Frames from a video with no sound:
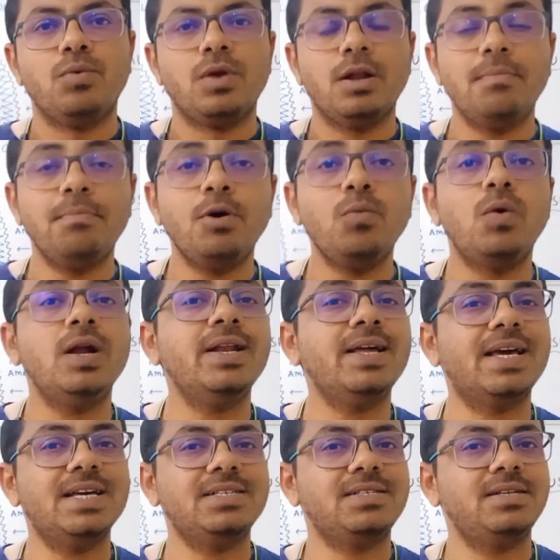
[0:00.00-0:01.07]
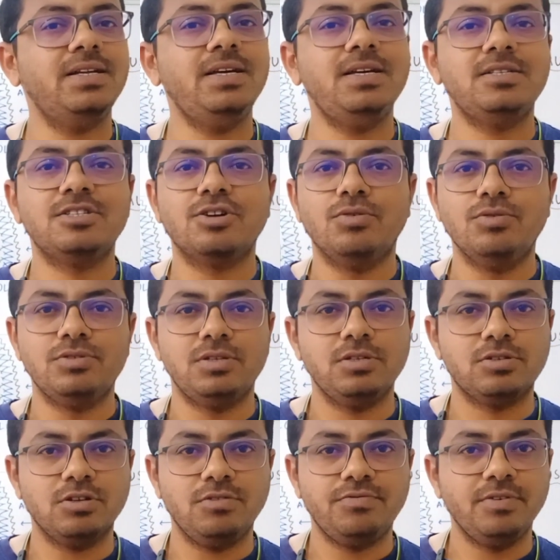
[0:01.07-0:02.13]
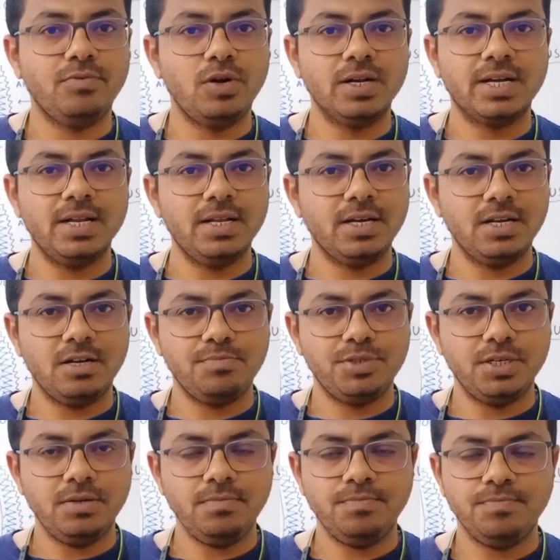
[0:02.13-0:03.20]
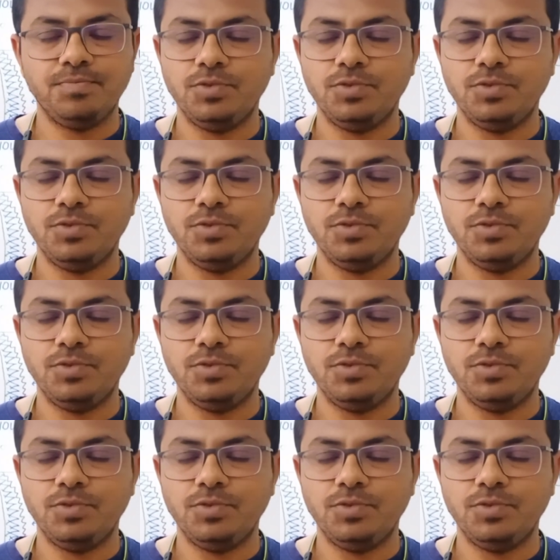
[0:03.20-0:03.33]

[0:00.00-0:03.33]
Number one case study is causes of a volcanic eruption.